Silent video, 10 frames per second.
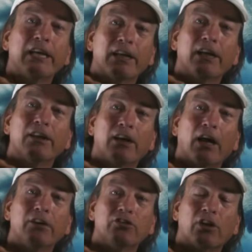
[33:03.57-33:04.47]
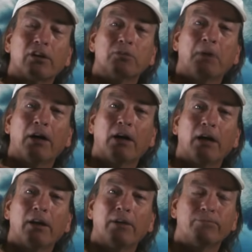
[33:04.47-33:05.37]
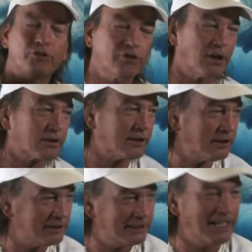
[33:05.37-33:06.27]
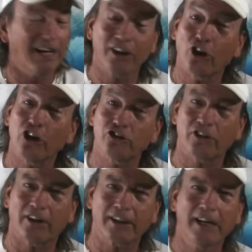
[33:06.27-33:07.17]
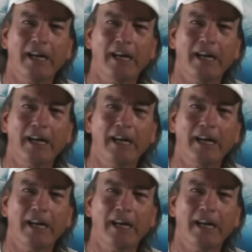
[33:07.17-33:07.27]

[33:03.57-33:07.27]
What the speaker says: hand on the shark's shark. Yeah, caught a shark.